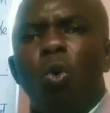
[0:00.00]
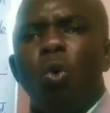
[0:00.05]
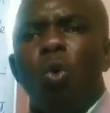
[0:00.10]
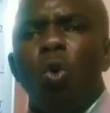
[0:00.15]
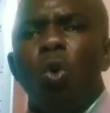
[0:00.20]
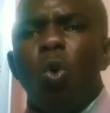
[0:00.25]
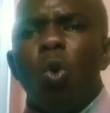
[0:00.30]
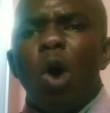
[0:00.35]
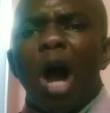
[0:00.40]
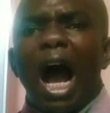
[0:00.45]

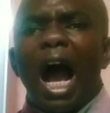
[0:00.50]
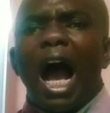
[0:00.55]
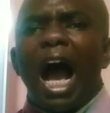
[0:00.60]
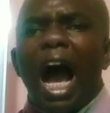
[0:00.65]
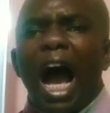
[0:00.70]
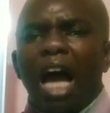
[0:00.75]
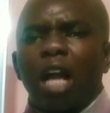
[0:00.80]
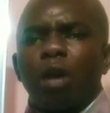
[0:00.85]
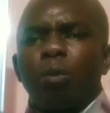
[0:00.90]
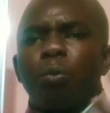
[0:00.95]
who
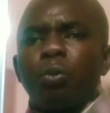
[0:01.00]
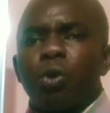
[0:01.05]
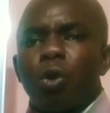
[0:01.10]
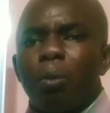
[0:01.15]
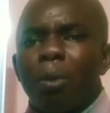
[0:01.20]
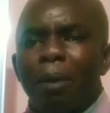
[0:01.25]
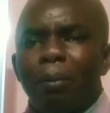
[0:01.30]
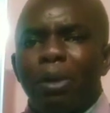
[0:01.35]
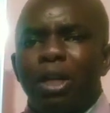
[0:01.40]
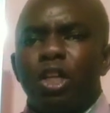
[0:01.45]
are
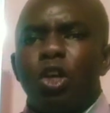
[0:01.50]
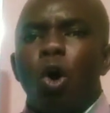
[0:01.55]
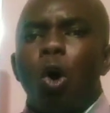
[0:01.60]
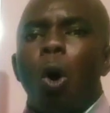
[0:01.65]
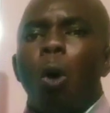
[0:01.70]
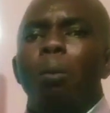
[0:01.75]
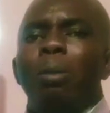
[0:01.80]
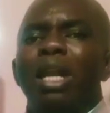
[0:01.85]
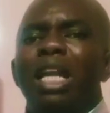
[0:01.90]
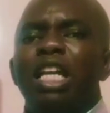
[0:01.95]
probably
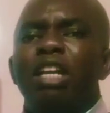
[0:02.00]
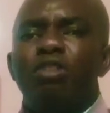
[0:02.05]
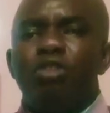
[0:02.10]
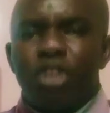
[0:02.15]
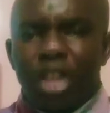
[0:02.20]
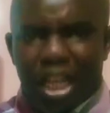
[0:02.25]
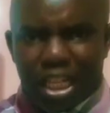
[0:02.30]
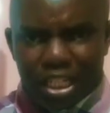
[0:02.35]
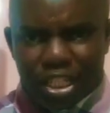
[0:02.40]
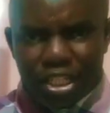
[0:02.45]

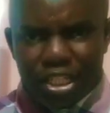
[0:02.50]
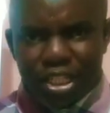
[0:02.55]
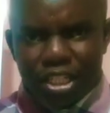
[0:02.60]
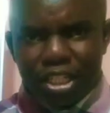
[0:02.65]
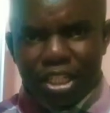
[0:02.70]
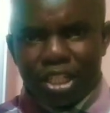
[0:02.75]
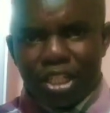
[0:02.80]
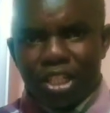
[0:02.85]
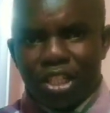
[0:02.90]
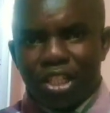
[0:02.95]

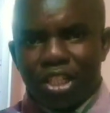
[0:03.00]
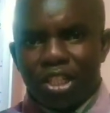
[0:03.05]
oblivious